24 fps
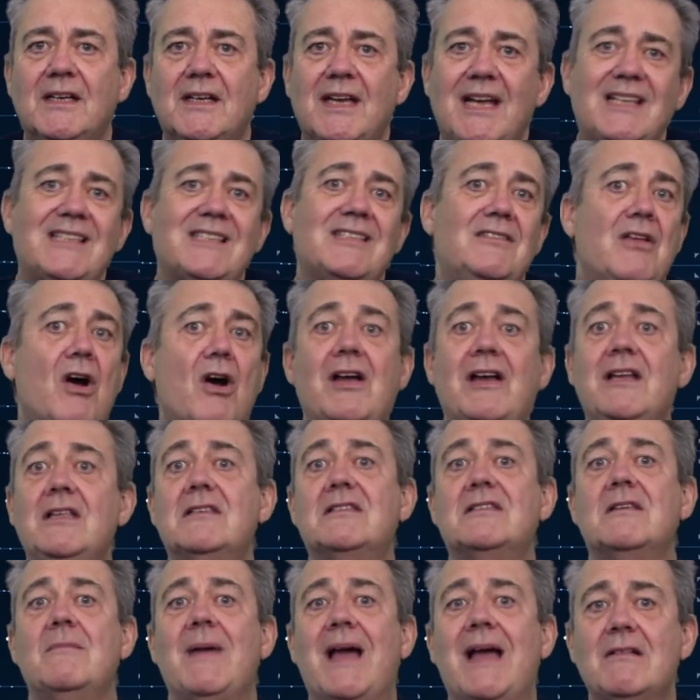It's not
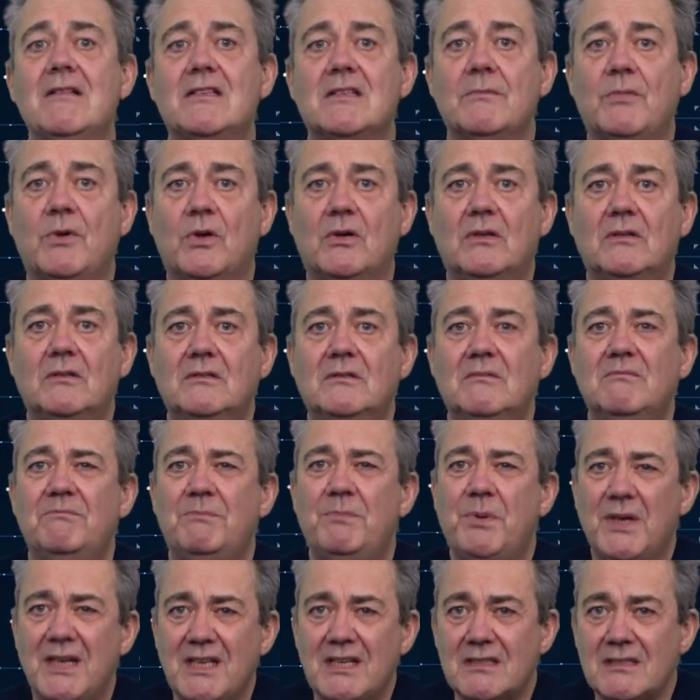insurmountable,
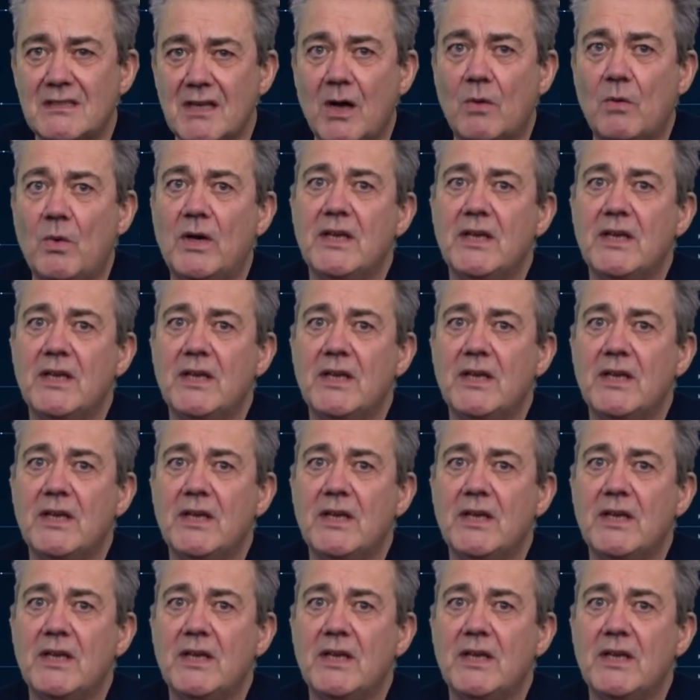but it's not